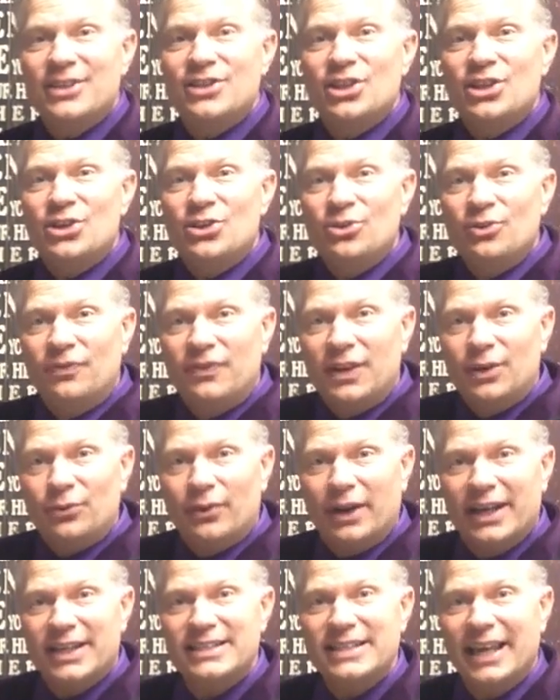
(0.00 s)
and the UV
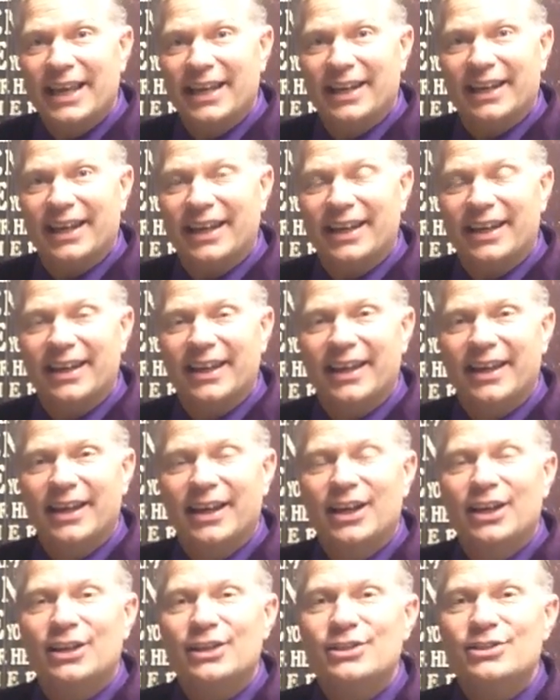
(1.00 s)
rays hit it.
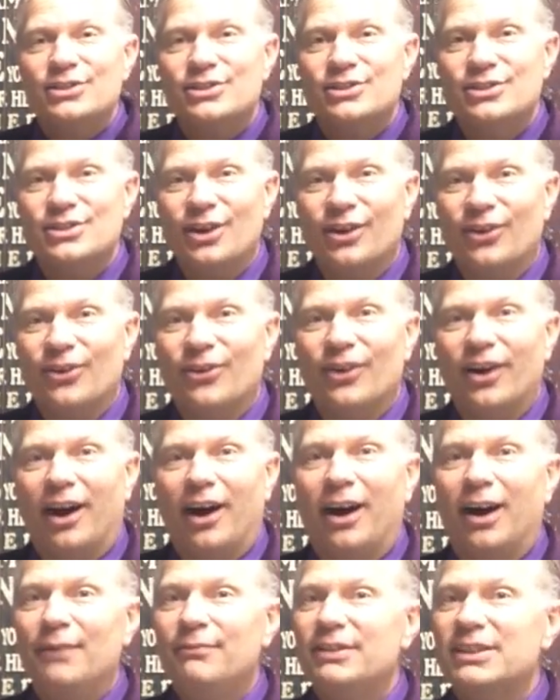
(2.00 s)
So,
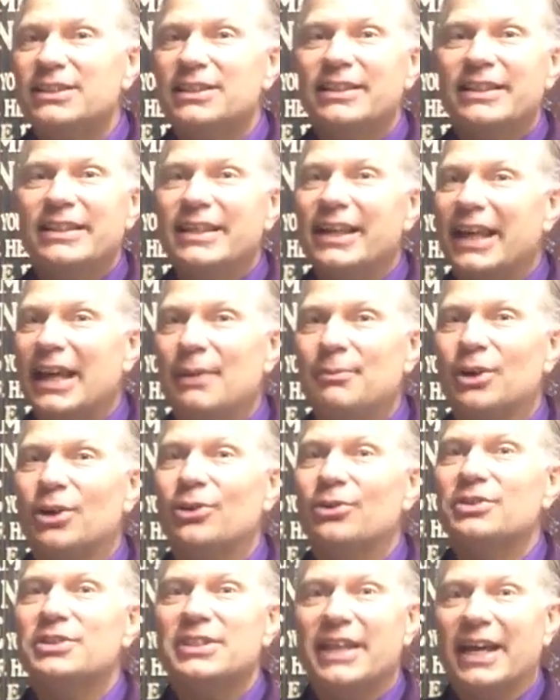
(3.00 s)
obviously the
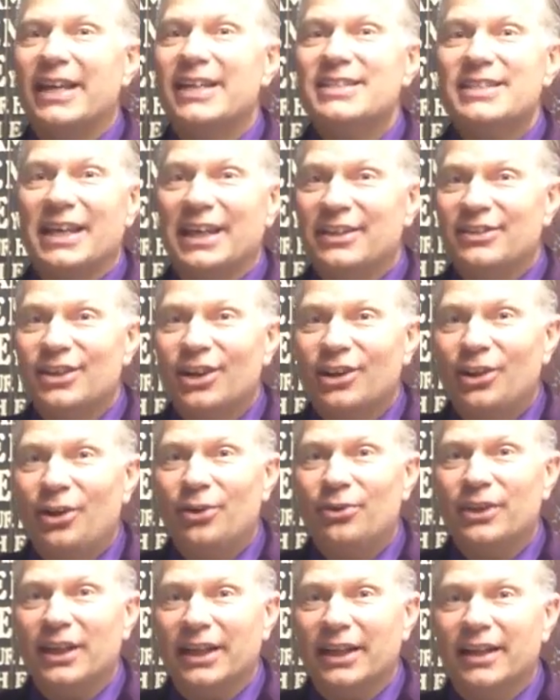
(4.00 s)
chemical stays in the
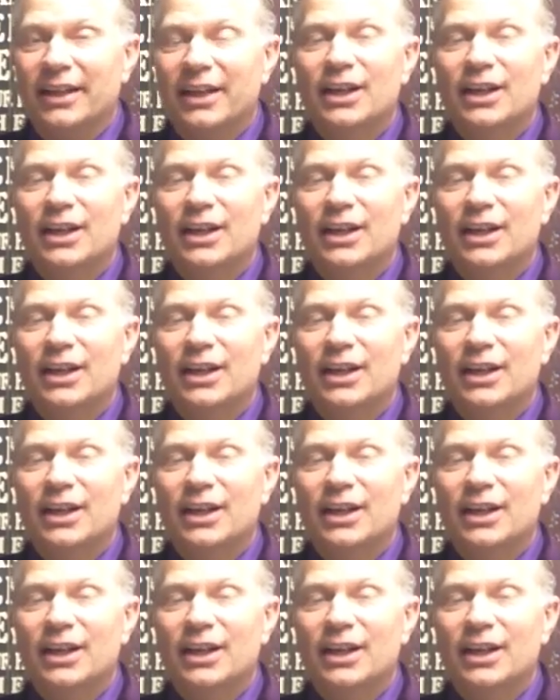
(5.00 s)
clothing.